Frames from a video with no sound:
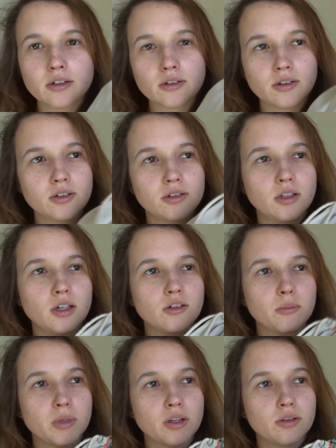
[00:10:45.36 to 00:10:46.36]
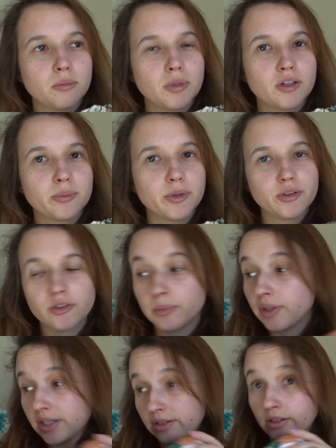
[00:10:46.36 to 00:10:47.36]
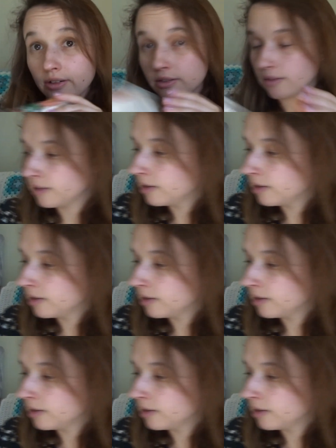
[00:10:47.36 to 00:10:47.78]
this in the last month, but it's possible I didn't.